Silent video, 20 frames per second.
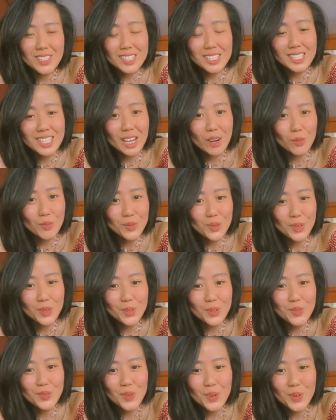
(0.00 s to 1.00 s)
this is
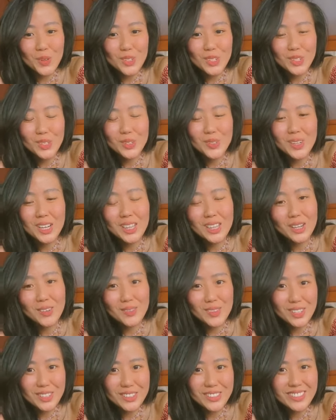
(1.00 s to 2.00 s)
helpful for you. I
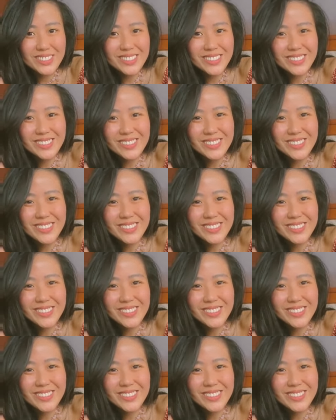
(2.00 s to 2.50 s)
love you.